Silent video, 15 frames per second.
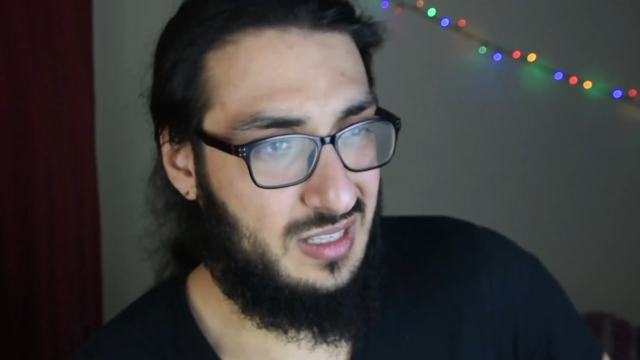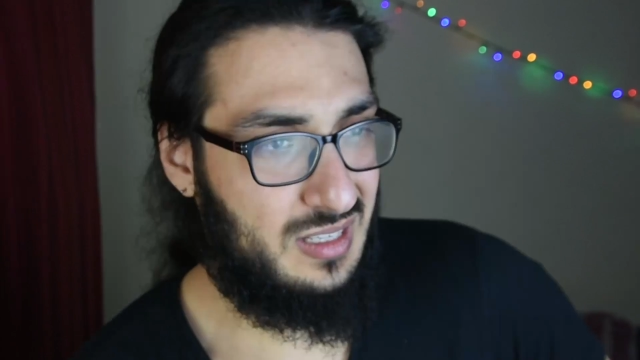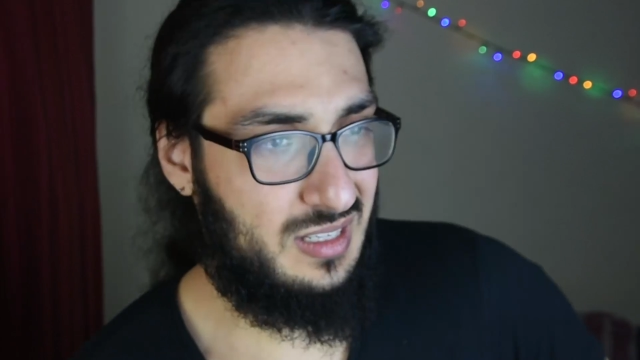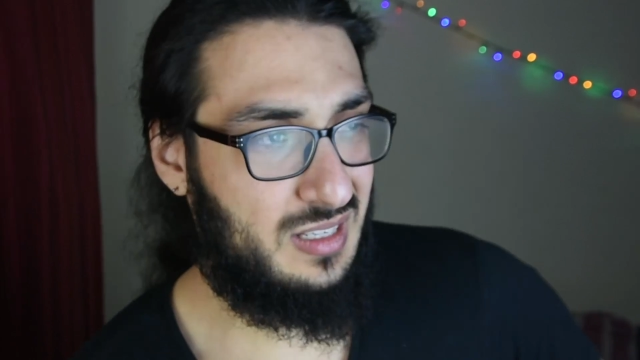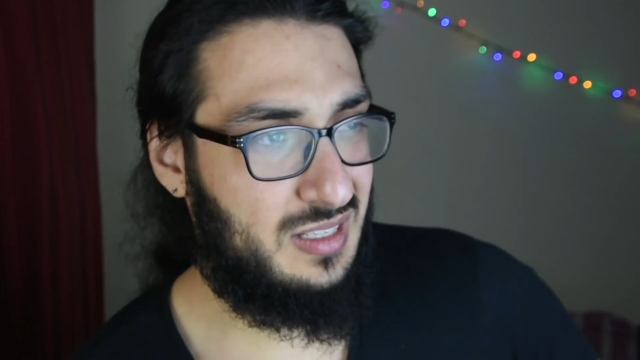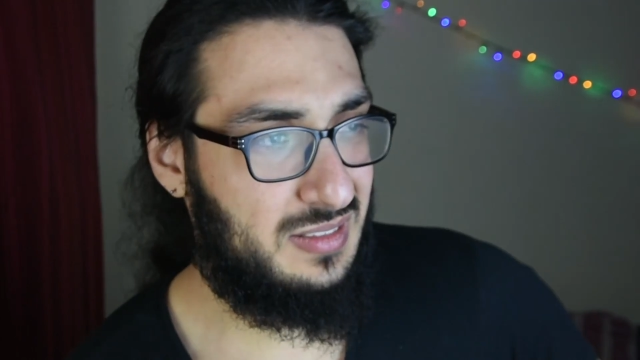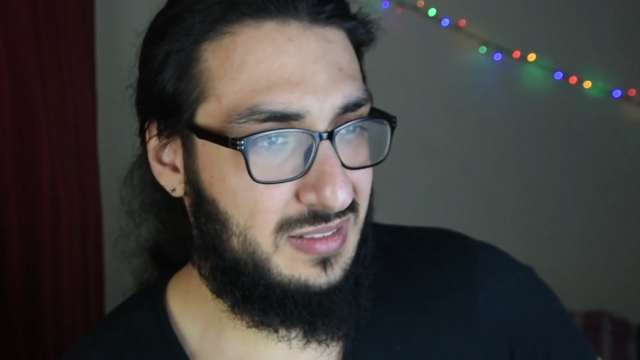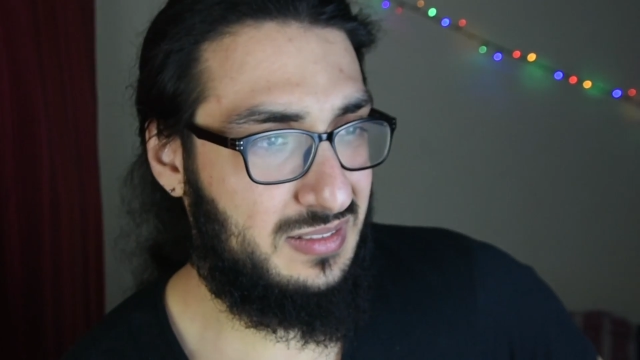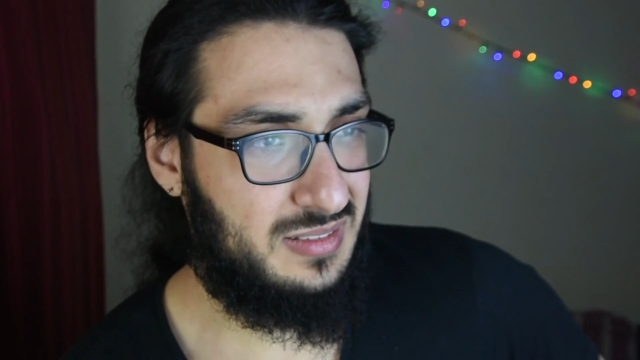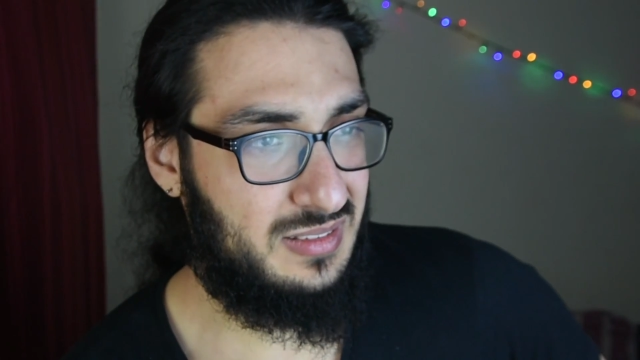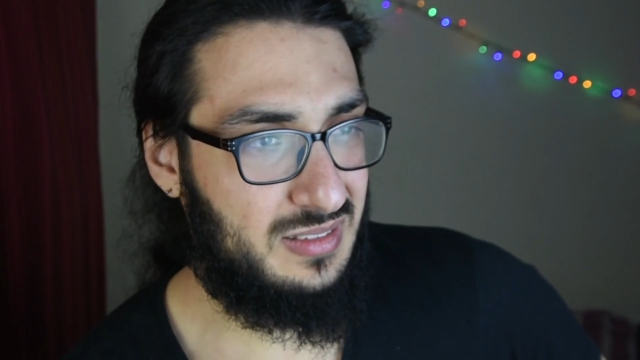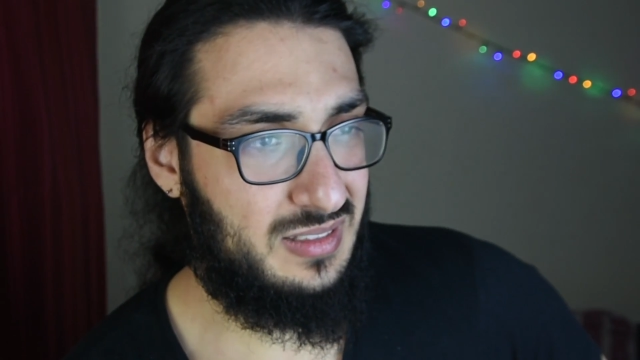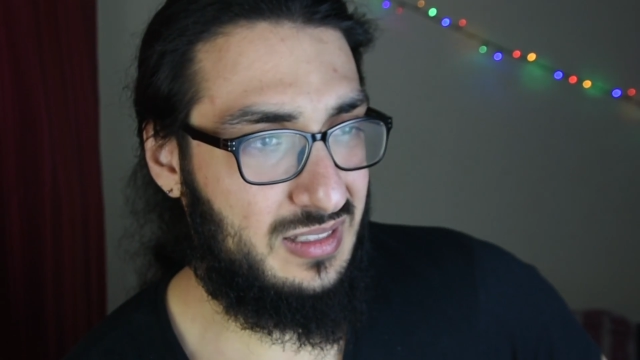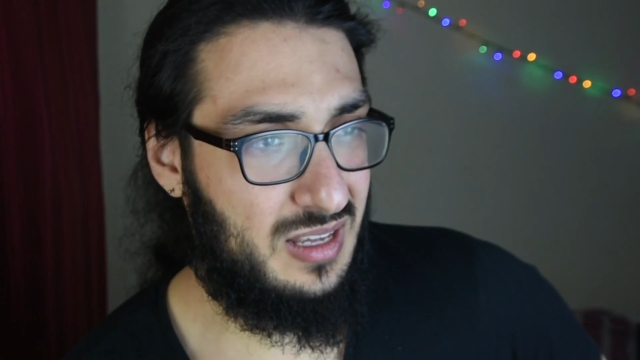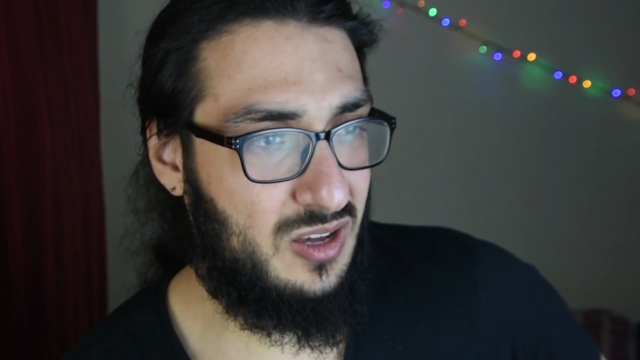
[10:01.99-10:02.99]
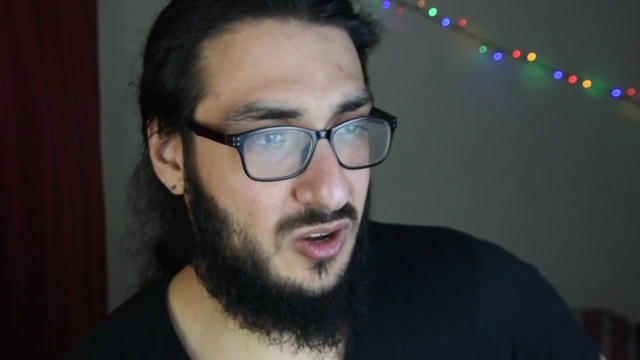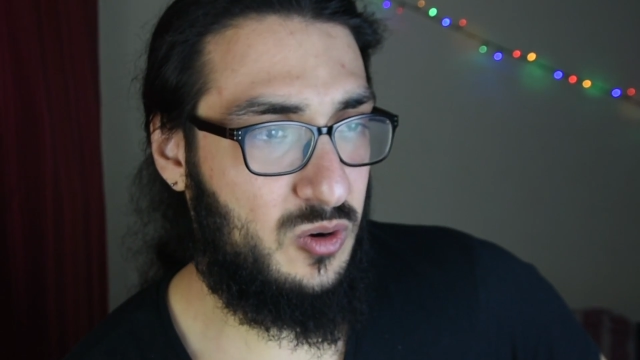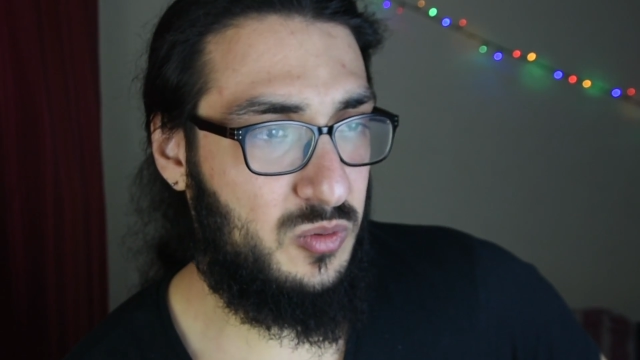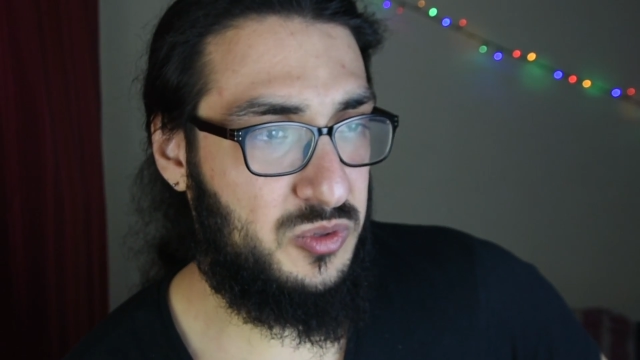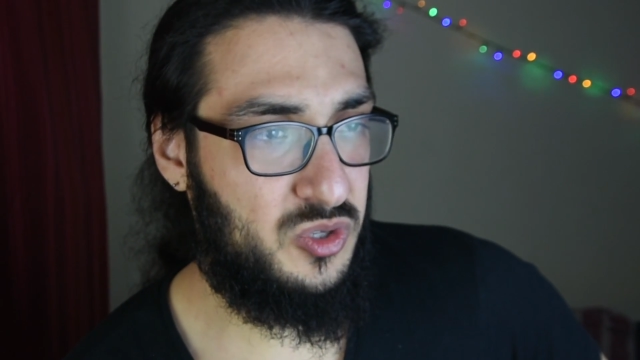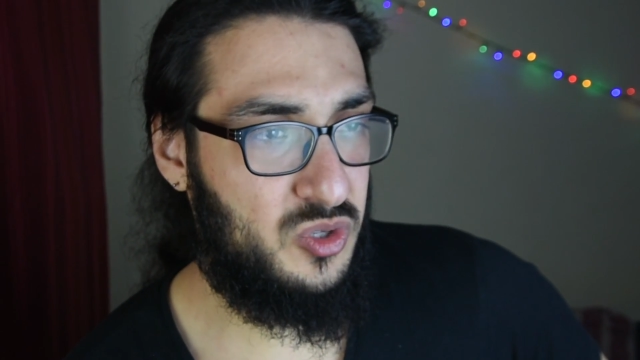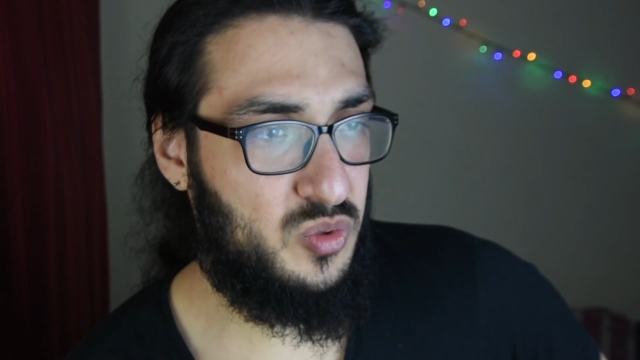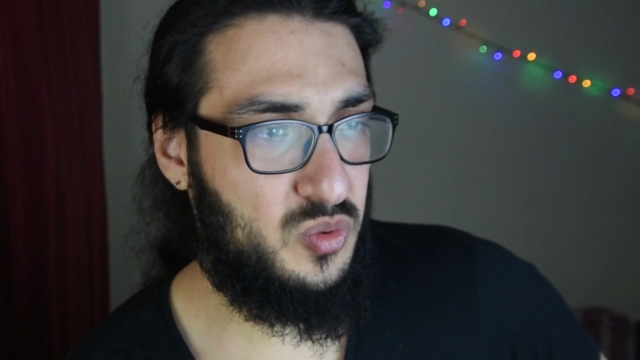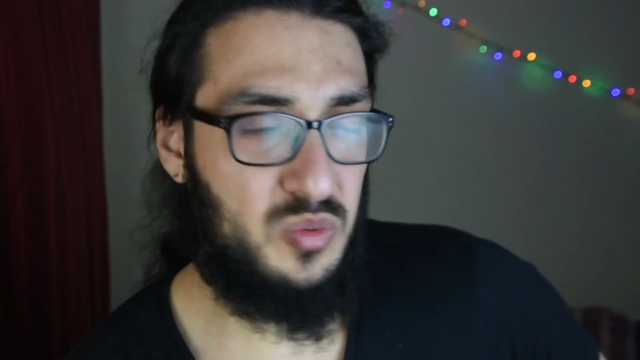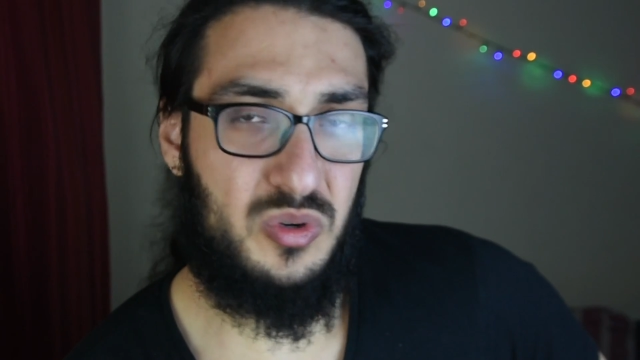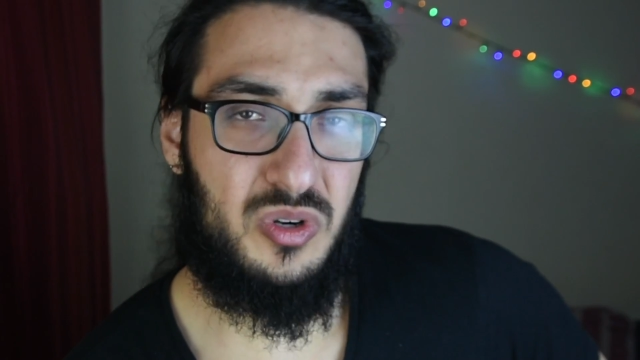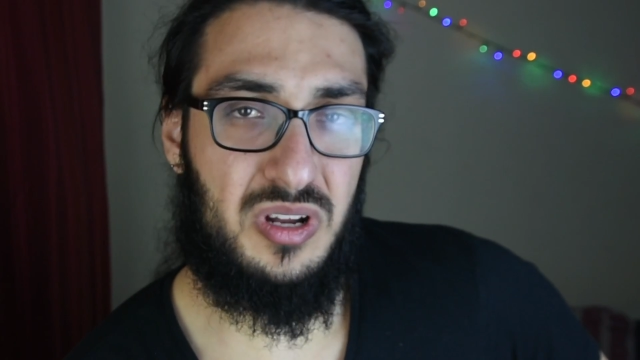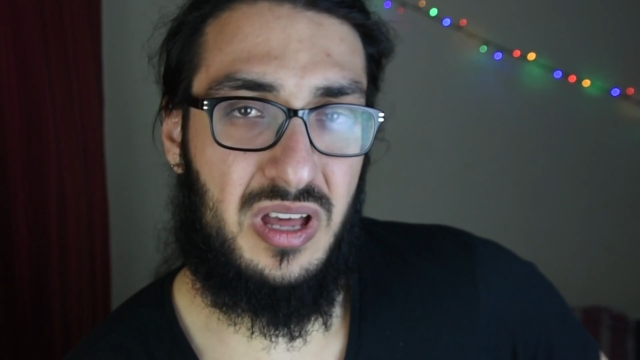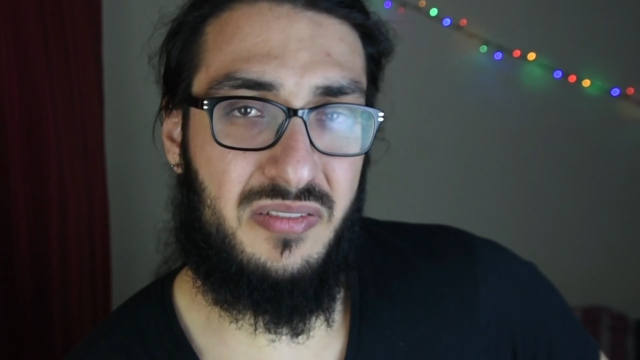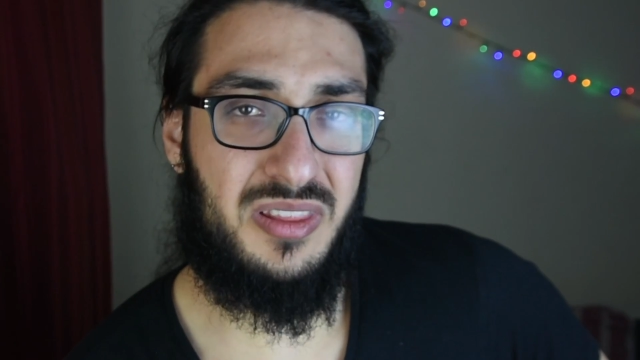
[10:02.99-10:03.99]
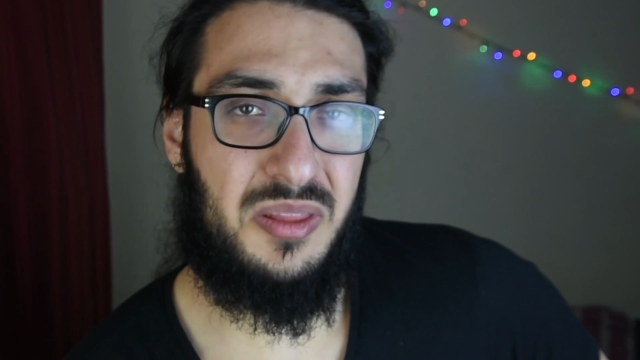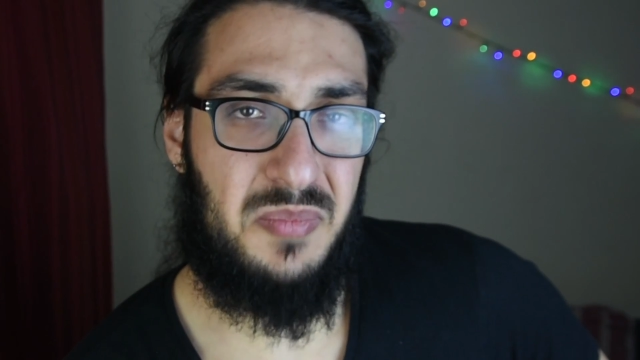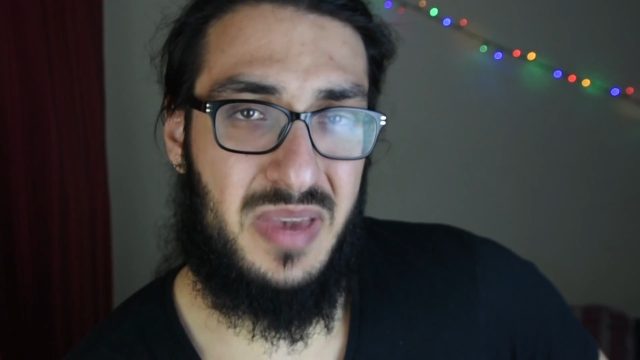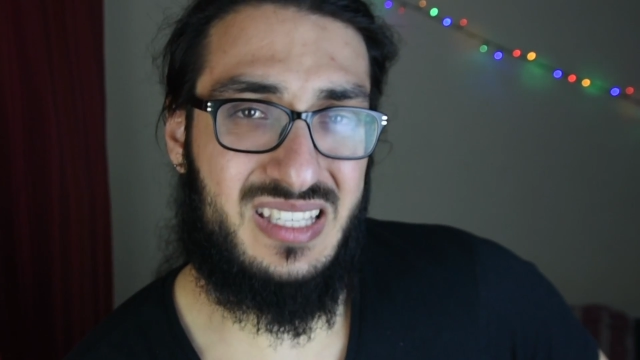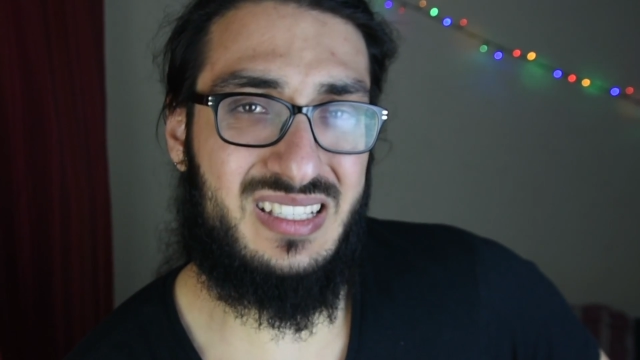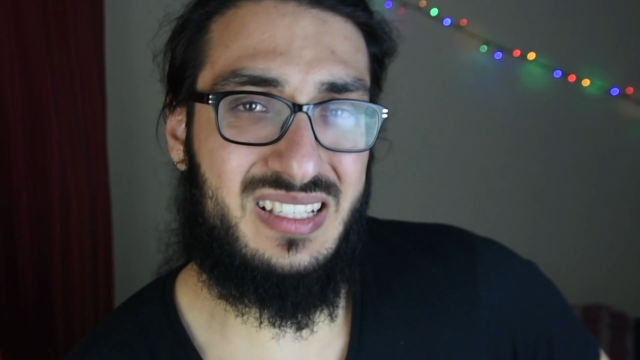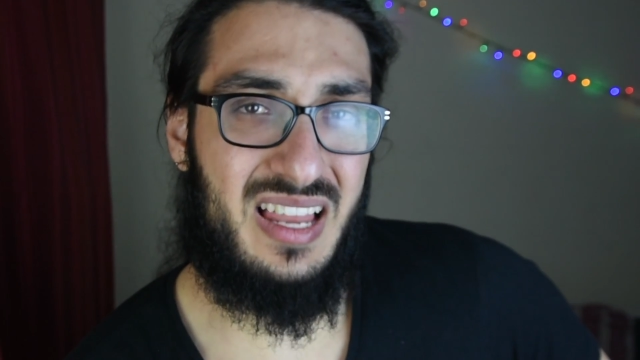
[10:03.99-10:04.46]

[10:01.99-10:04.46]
And I hope you're going to have an amazing,